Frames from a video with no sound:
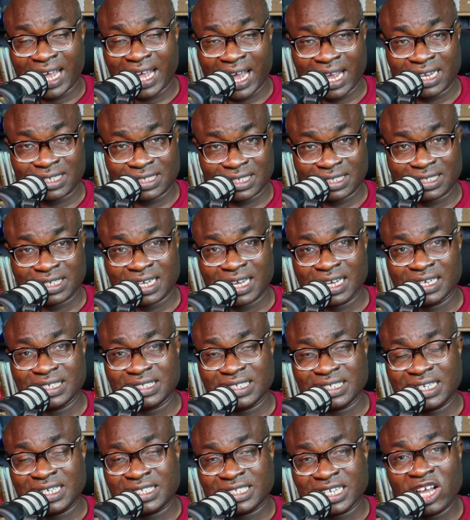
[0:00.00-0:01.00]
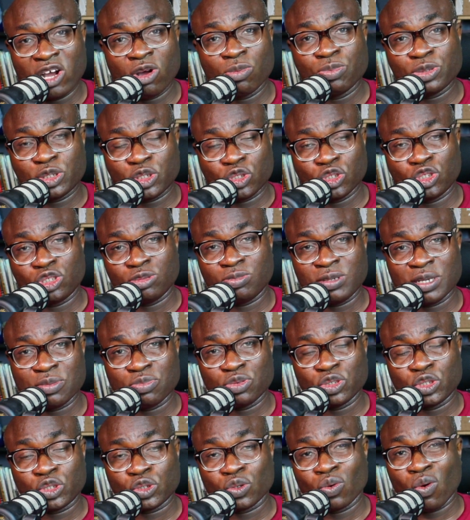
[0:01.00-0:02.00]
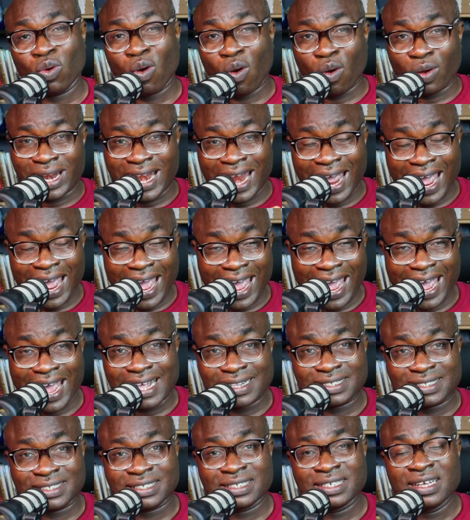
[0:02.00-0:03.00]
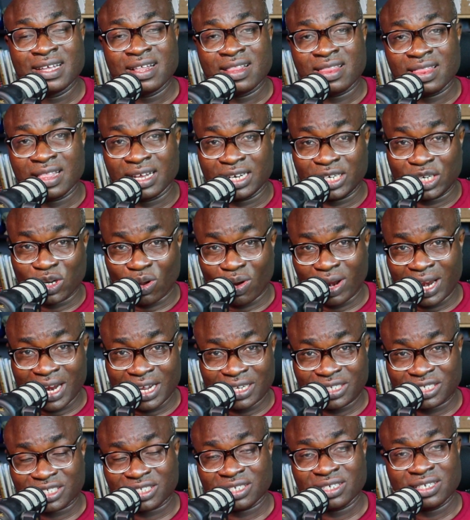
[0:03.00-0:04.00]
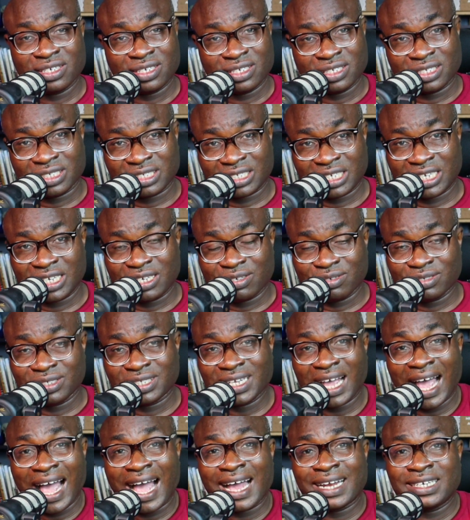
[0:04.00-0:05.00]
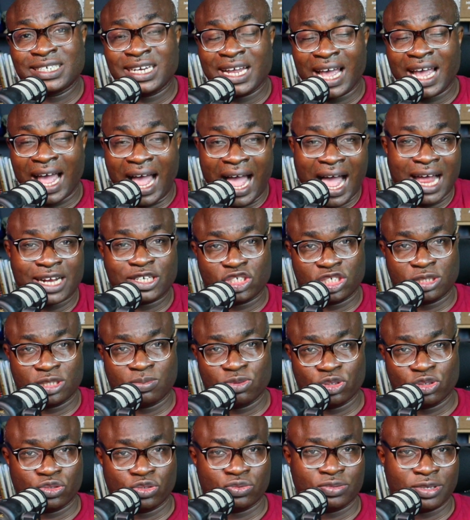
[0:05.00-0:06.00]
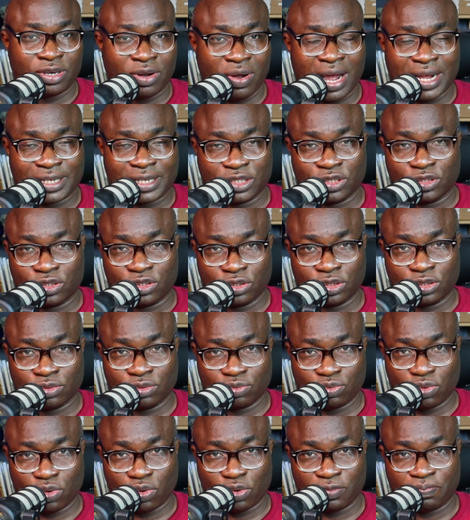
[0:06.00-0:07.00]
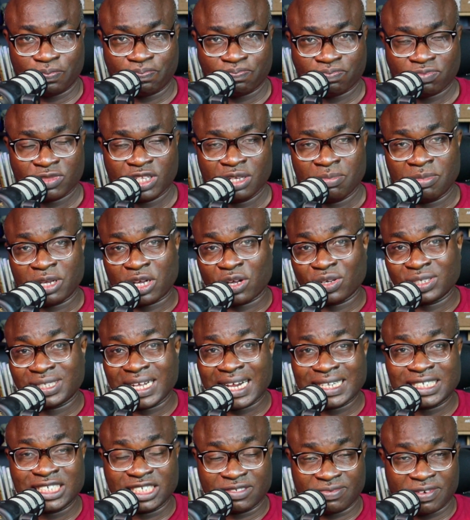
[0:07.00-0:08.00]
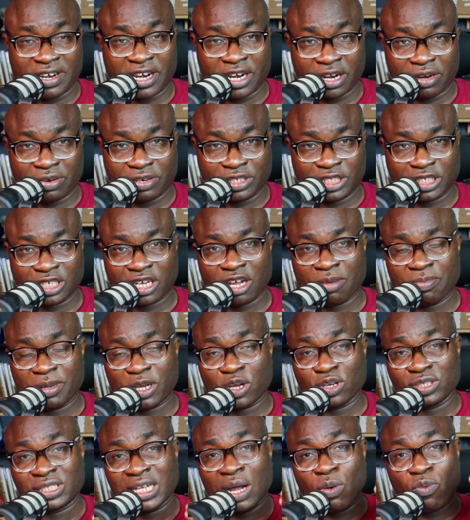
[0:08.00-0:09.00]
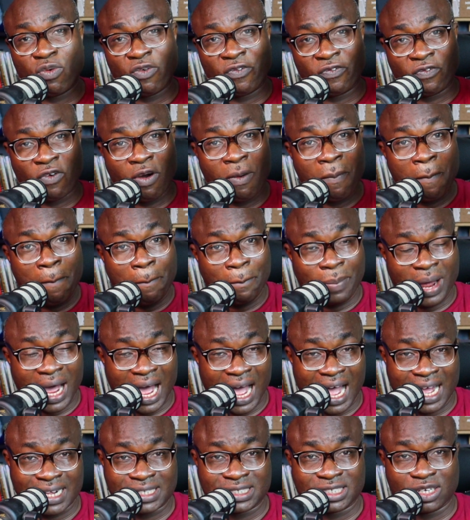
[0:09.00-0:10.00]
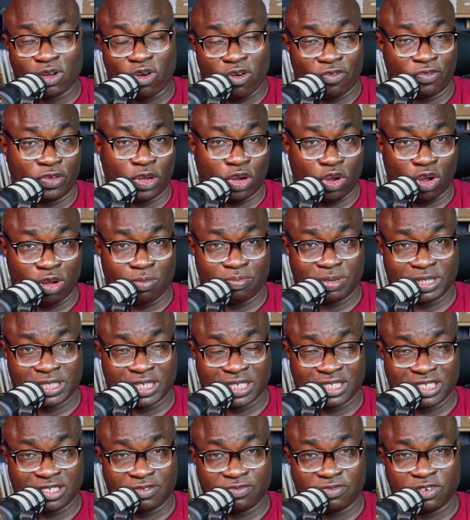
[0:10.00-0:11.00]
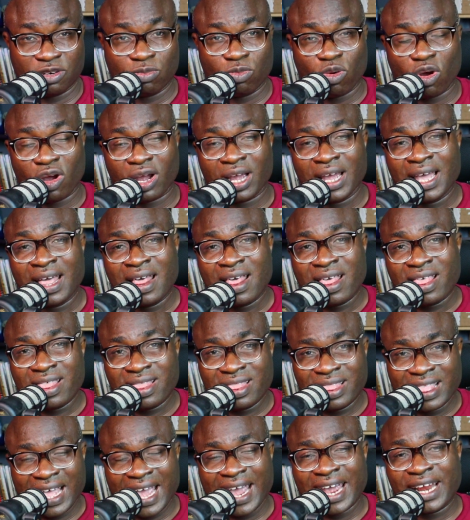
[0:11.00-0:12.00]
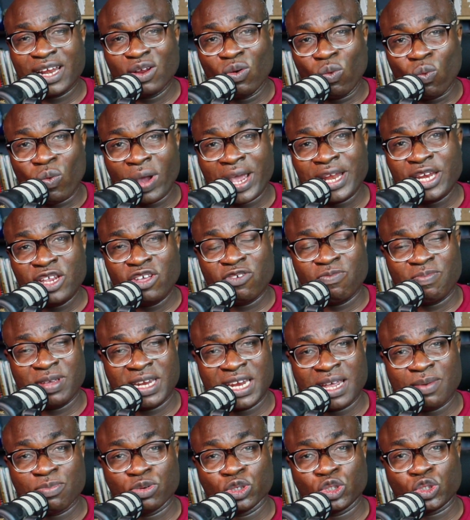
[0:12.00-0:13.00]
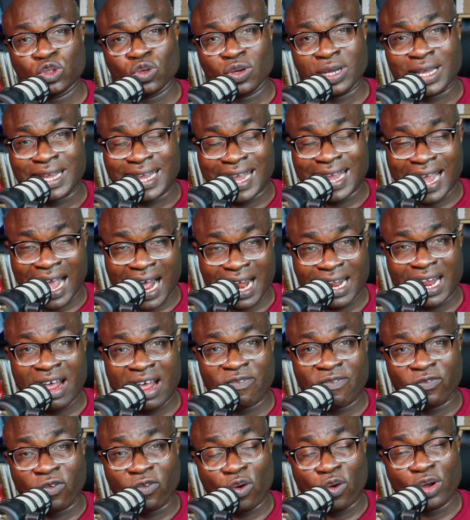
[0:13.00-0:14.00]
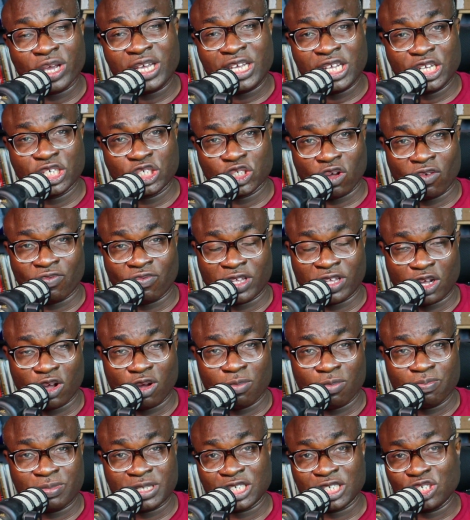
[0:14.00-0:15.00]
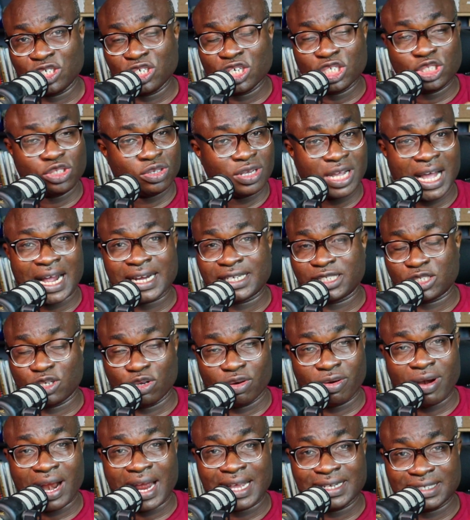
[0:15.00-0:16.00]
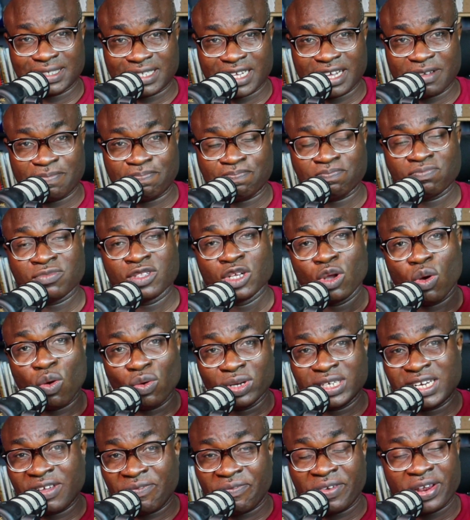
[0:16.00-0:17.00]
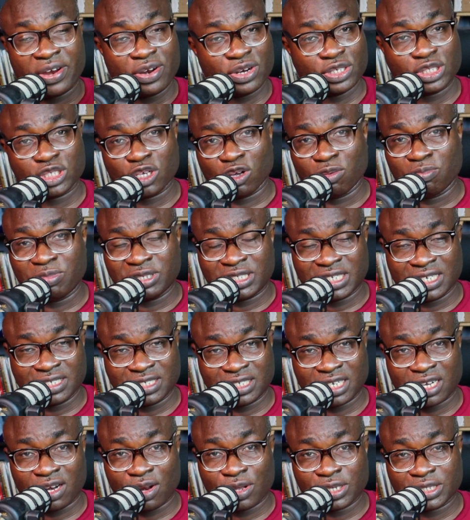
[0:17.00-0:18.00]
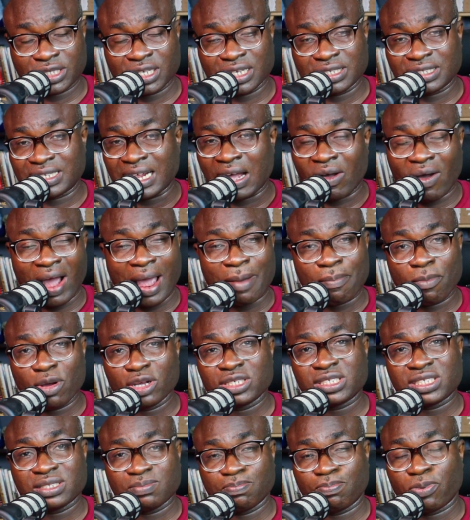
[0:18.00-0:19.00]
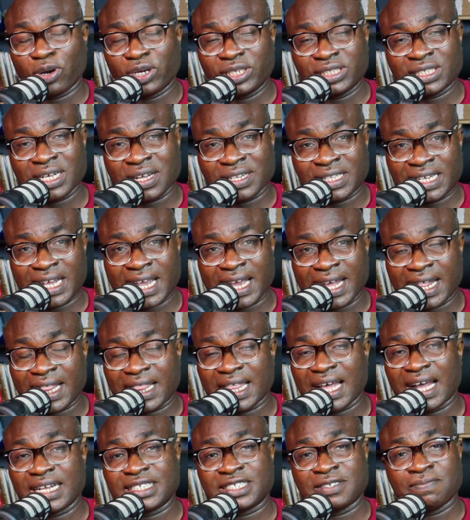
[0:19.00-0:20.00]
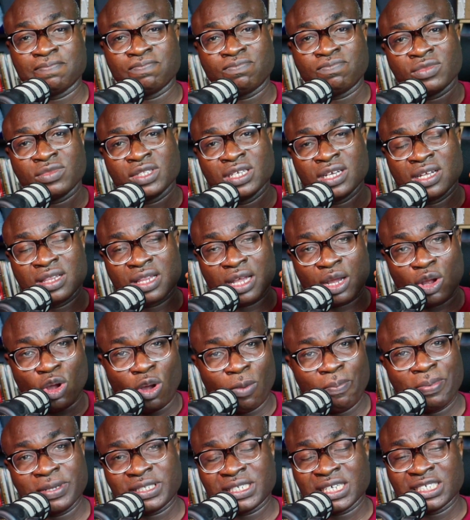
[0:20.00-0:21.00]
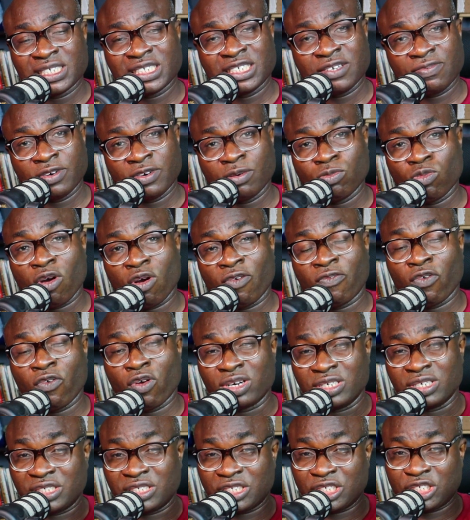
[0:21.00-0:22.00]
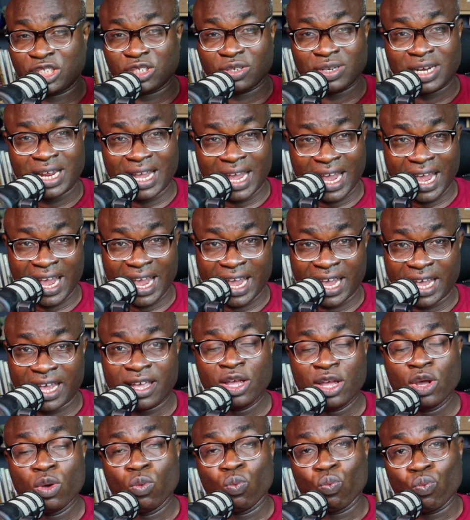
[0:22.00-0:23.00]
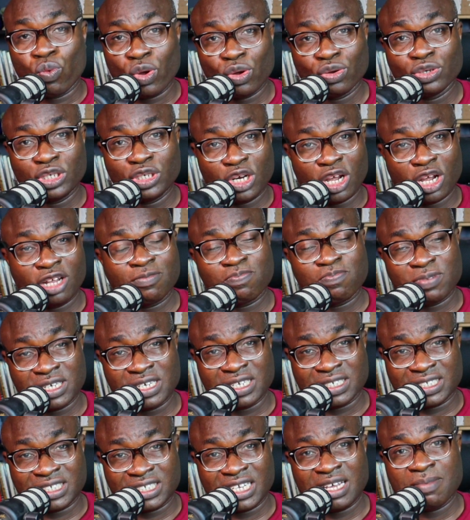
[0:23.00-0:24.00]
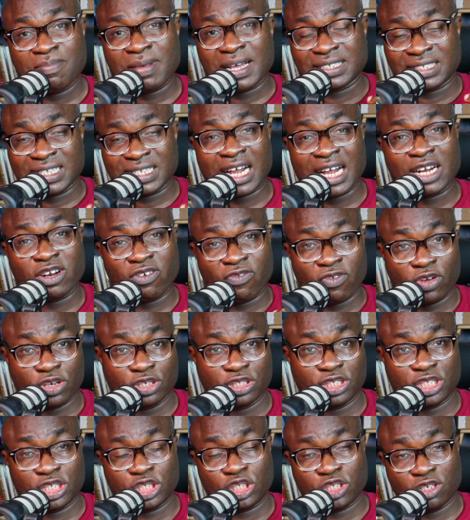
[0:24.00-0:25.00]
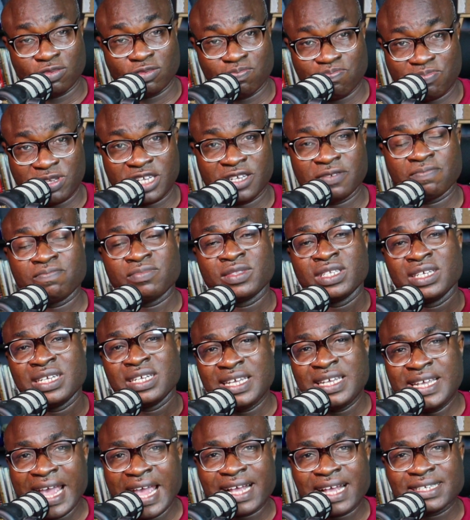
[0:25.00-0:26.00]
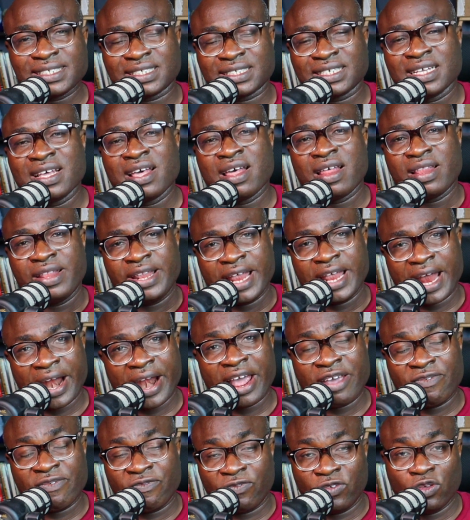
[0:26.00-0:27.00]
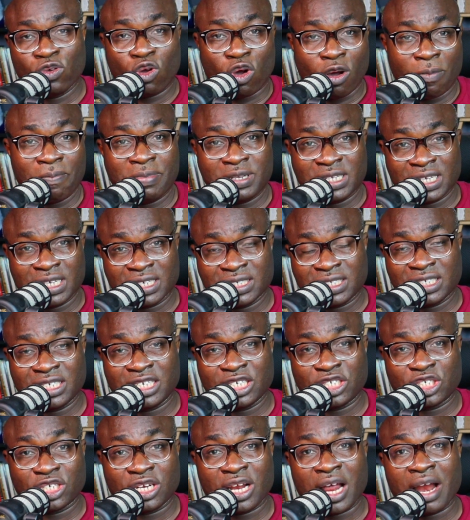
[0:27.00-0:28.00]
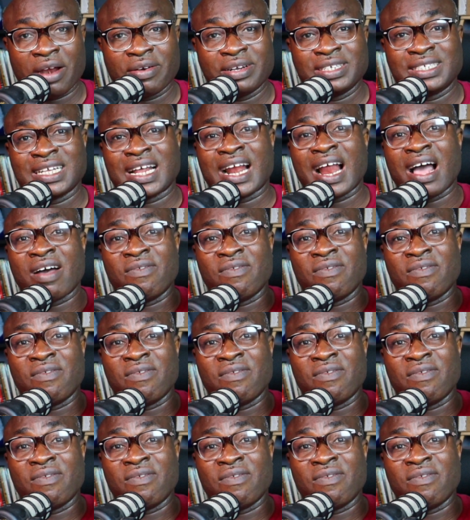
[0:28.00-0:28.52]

exercise, it helps you to be able to unearth the knowledge, skills, and the attributes required to do the role, because that is very critical, because that will form part of your competency framework. Then when you've been able to gather for each of the competence, you need to categorize them on the various competency clusters. Now, I must point out here that the competency framework for organization A will not be the same as that of organization B. Yes, there are a few competency dictionaries that are